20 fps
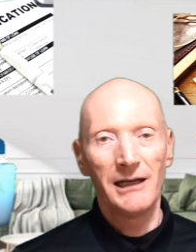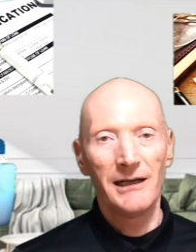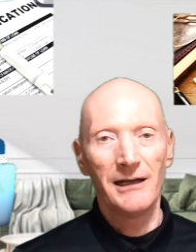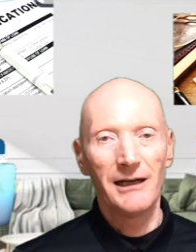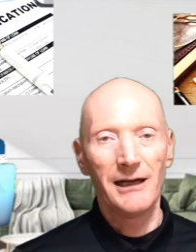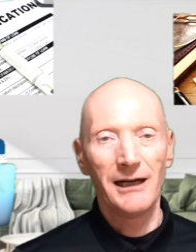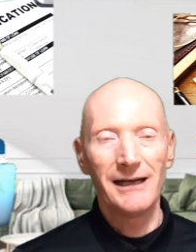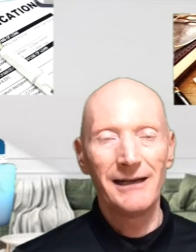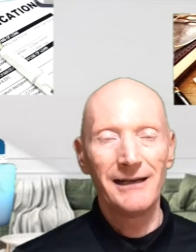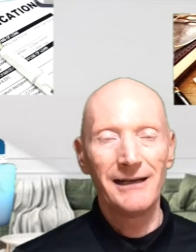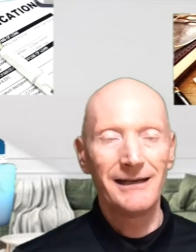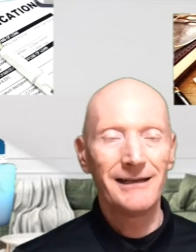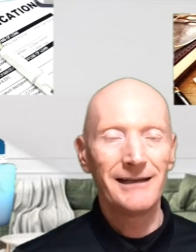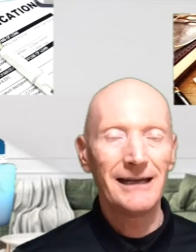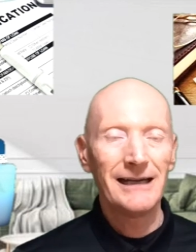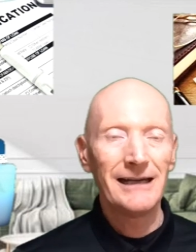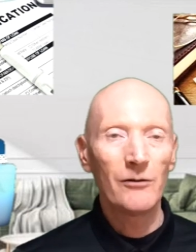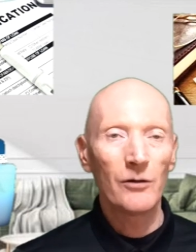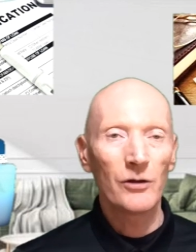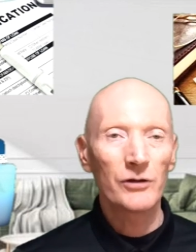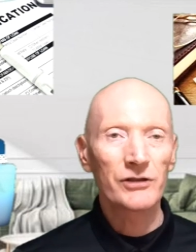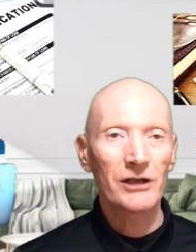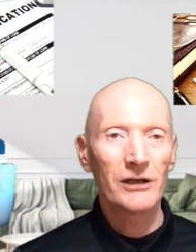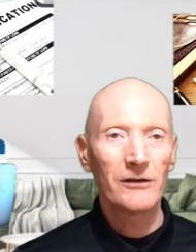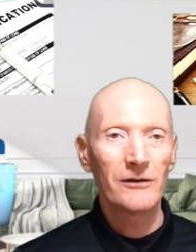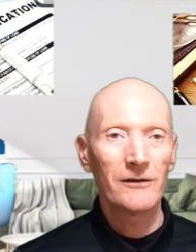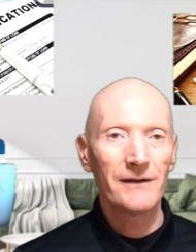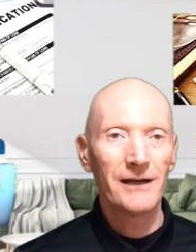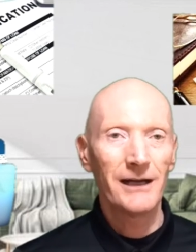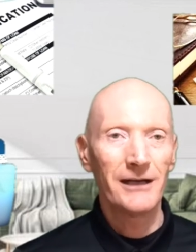And then
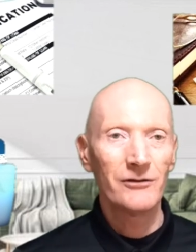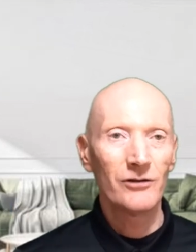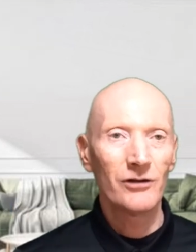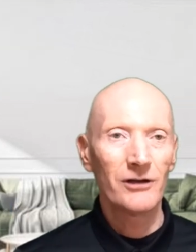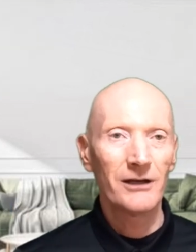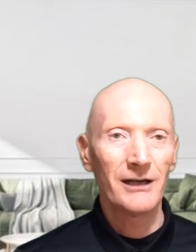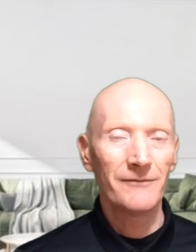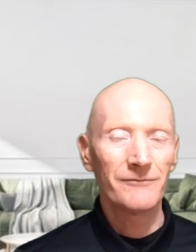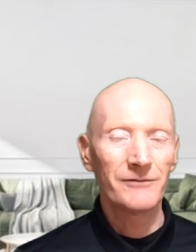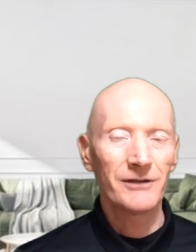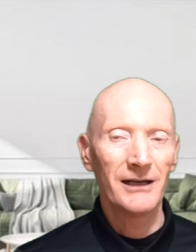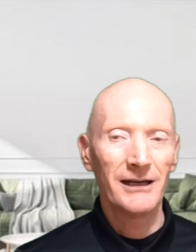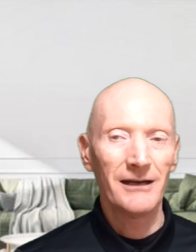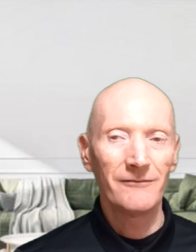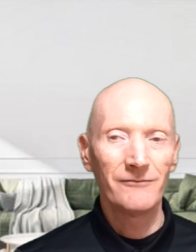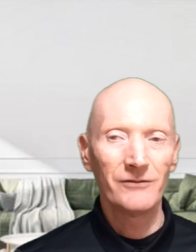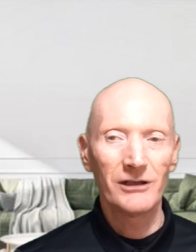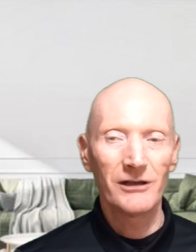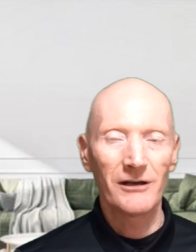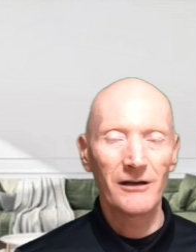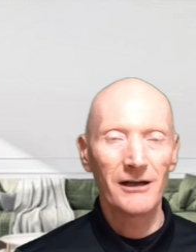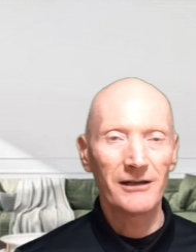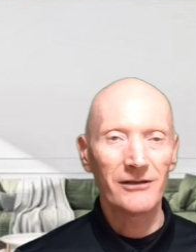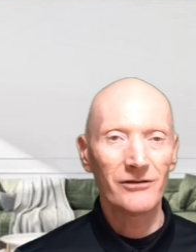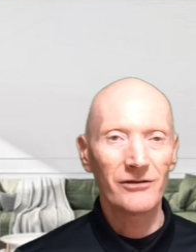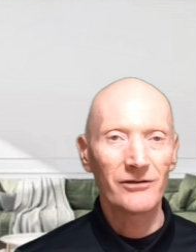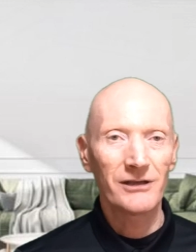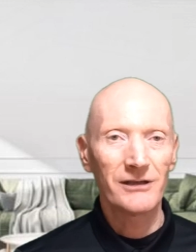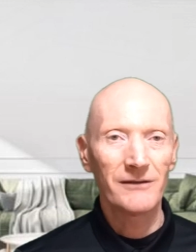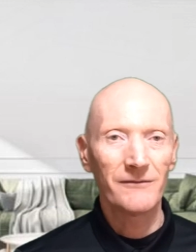also of that, you're going to have, like
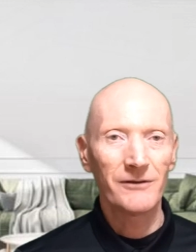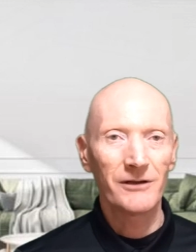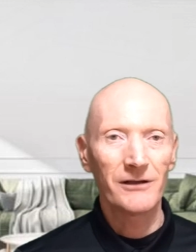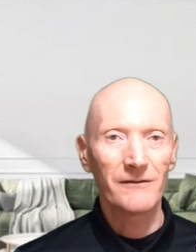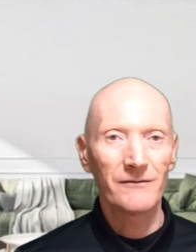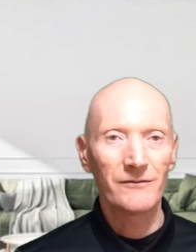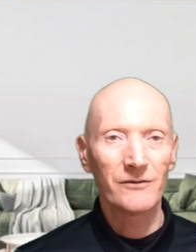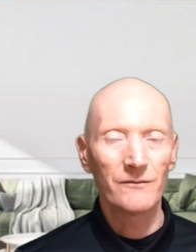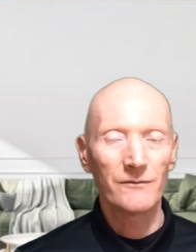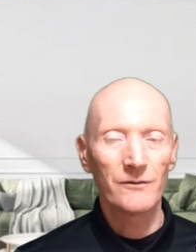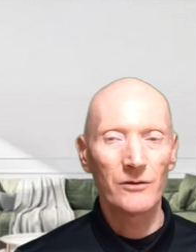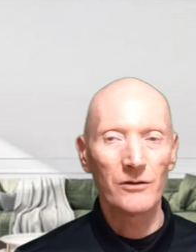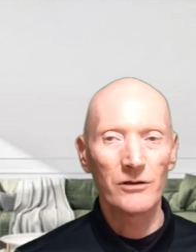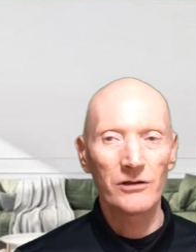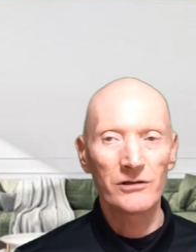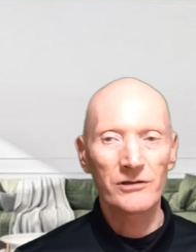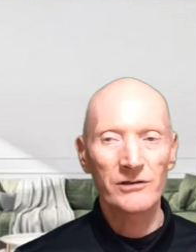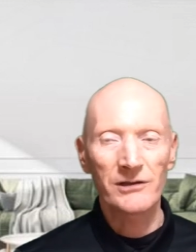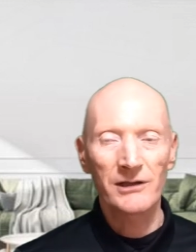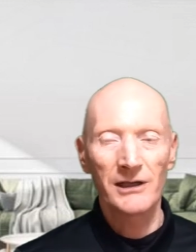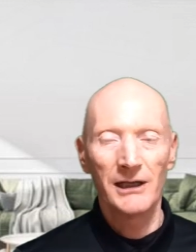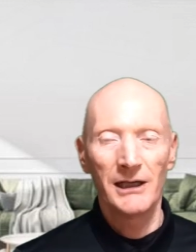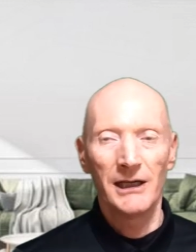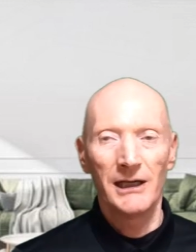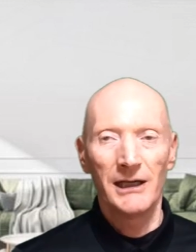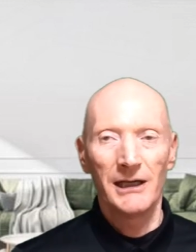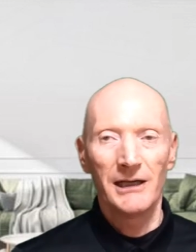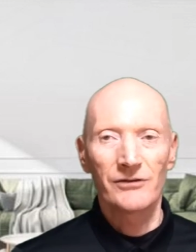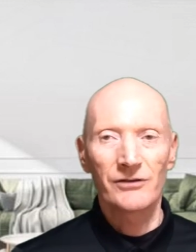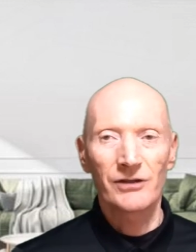your certificate of divorce.
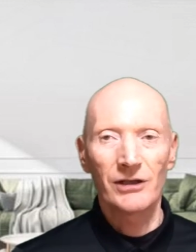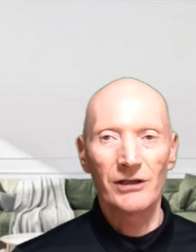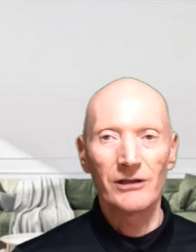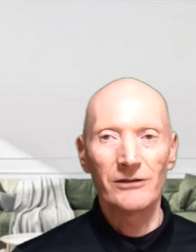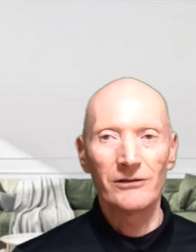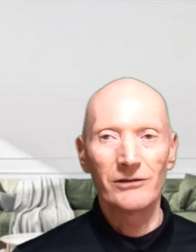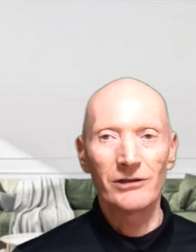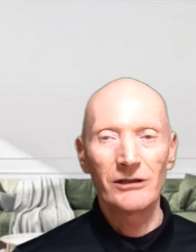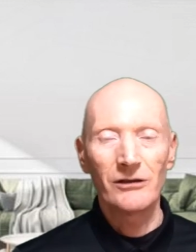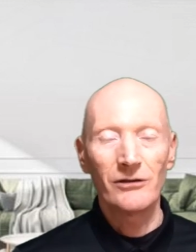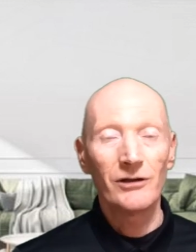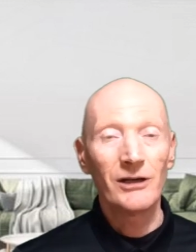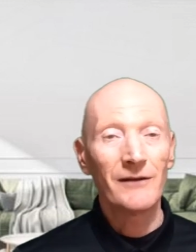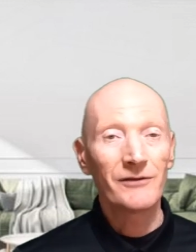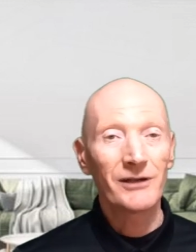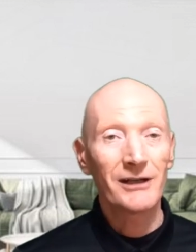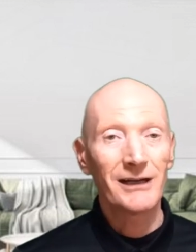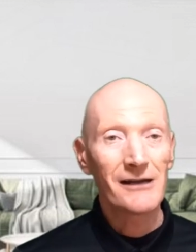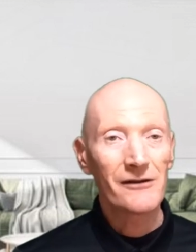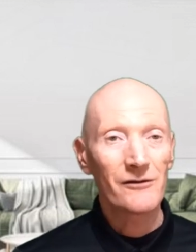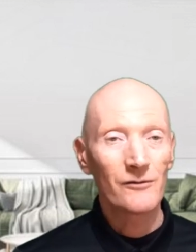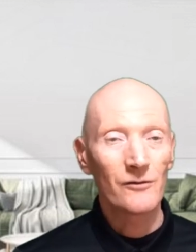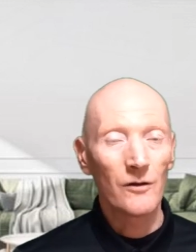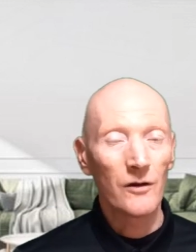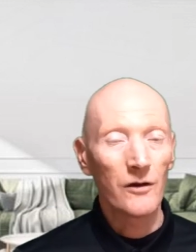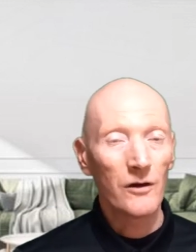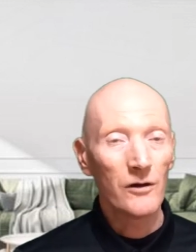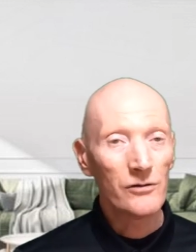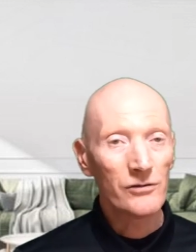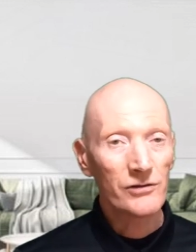So, you have to gather
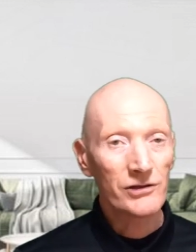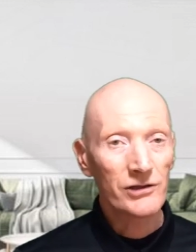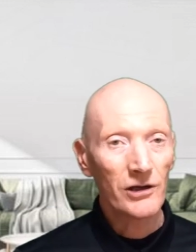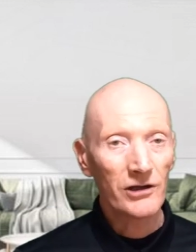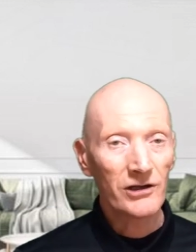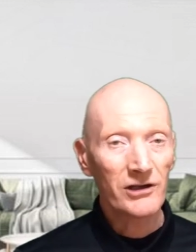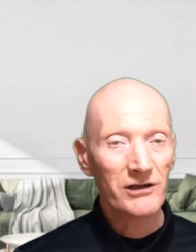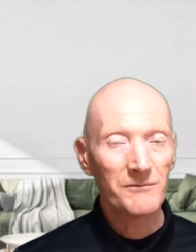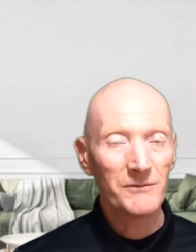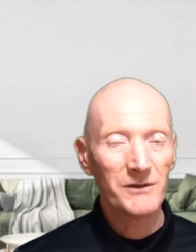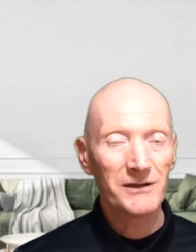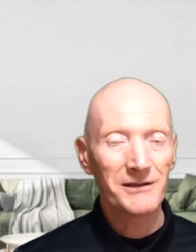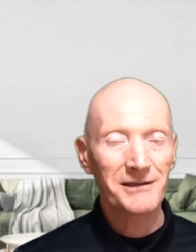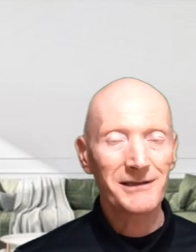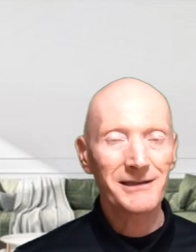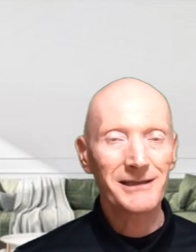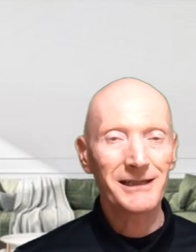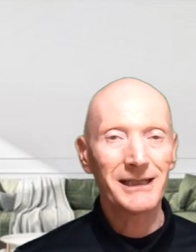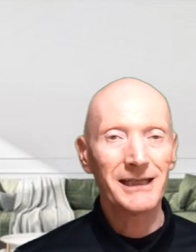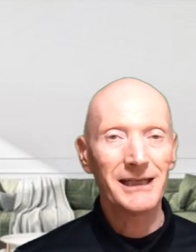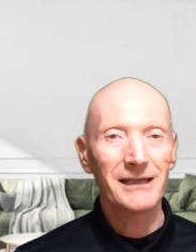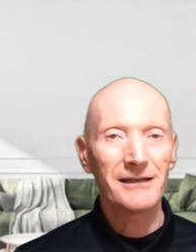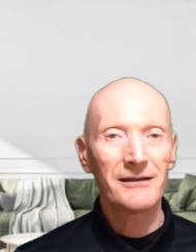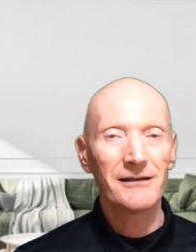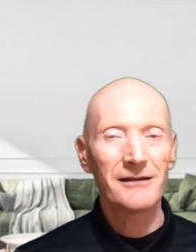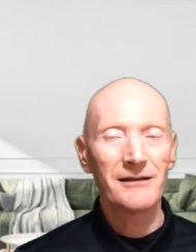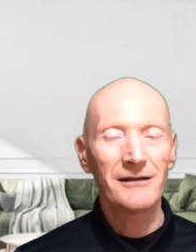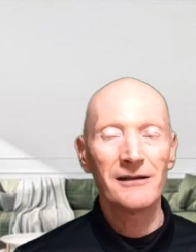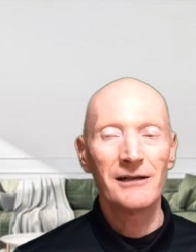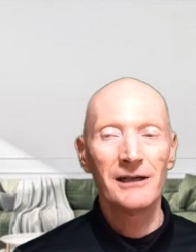all those documents
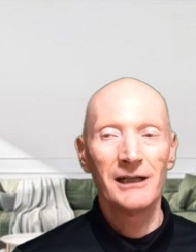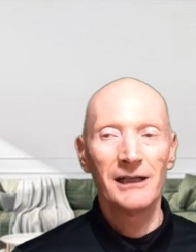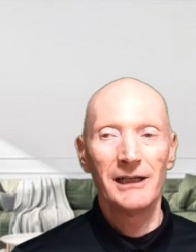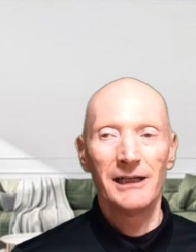together,